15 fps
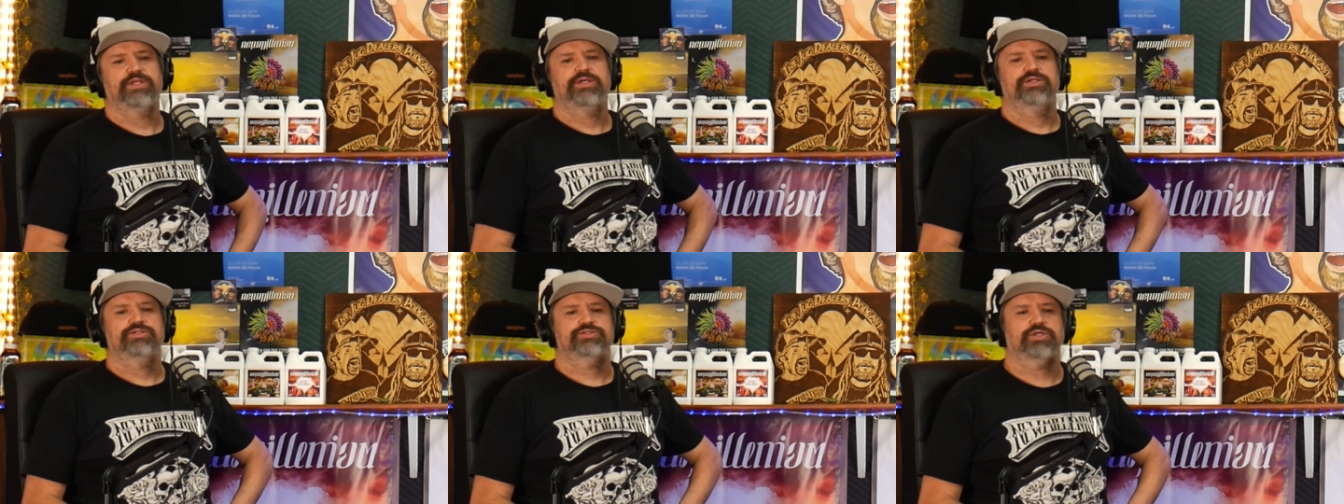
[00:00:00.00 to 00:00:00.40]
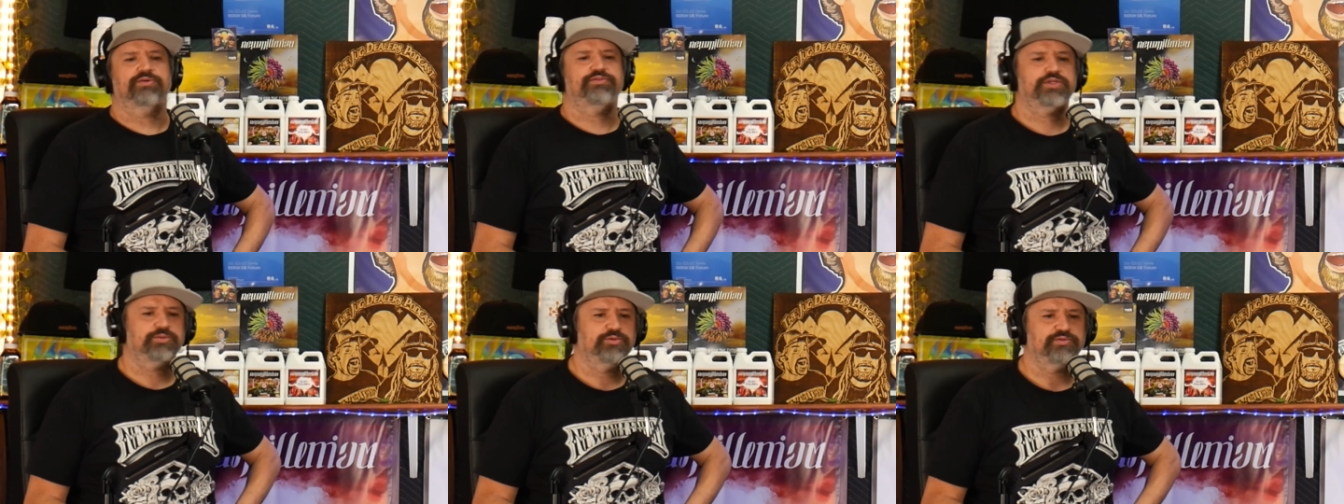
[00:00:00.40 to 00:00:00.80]
So if you
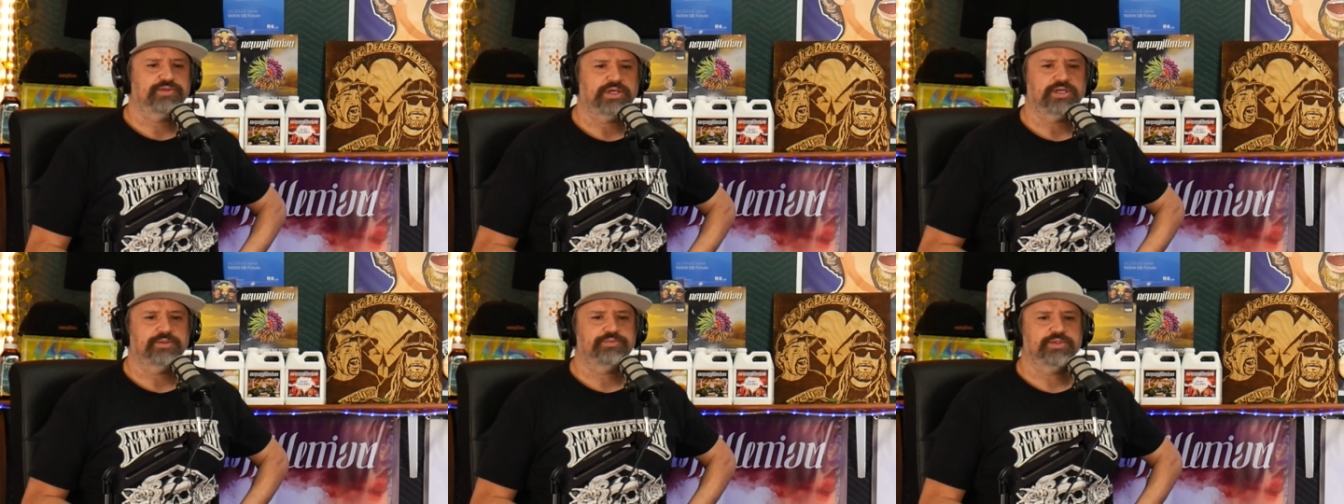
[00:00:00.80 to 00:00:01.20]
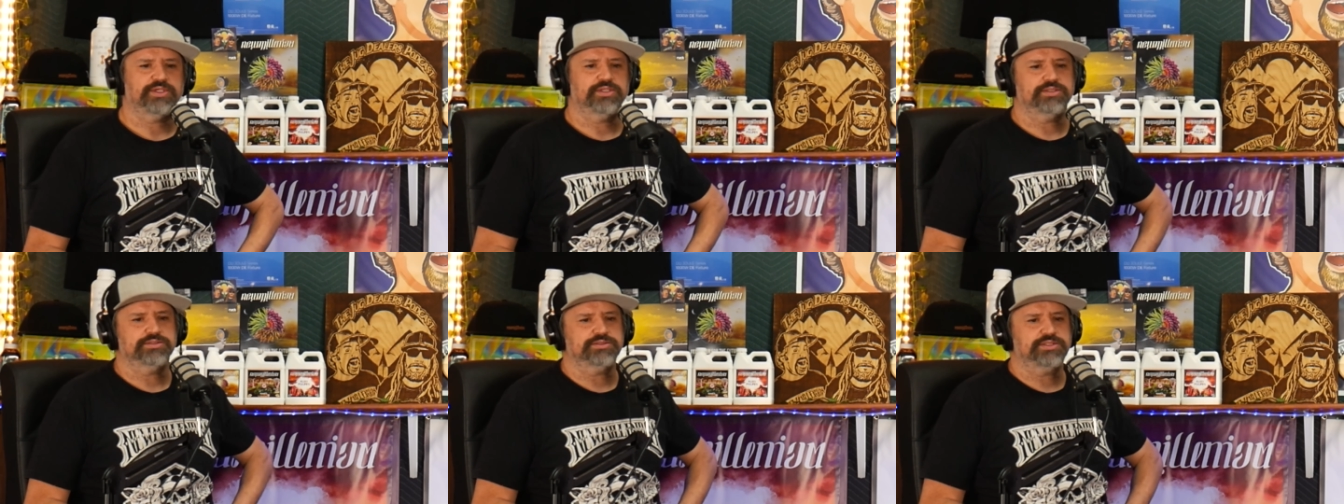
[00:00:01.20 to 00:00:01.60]
can move that up
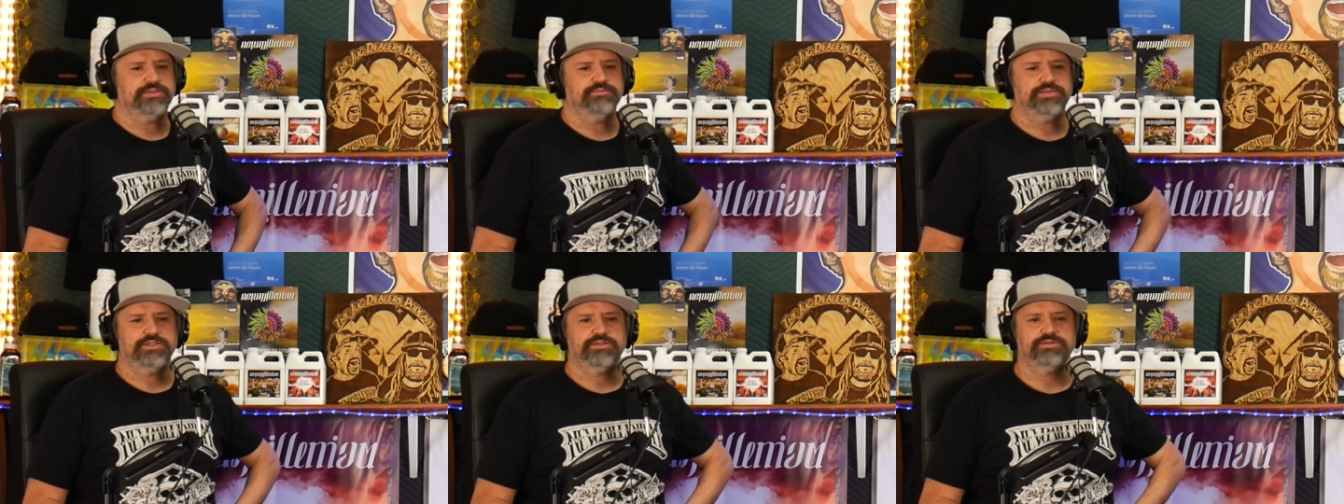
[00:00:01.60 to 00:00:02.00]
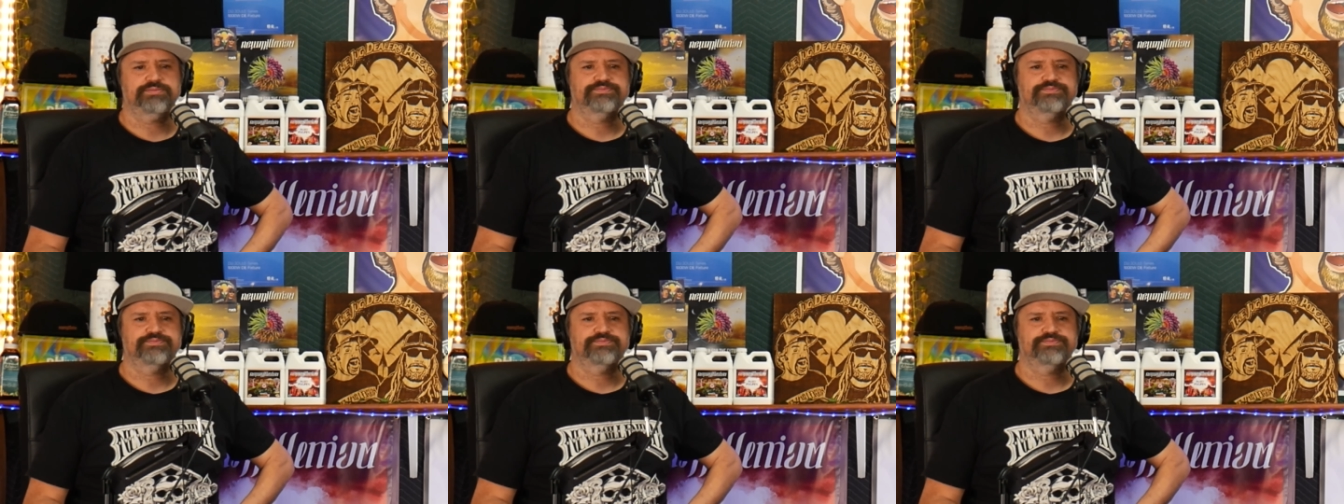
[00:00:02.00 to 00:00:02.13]
there, Rambo.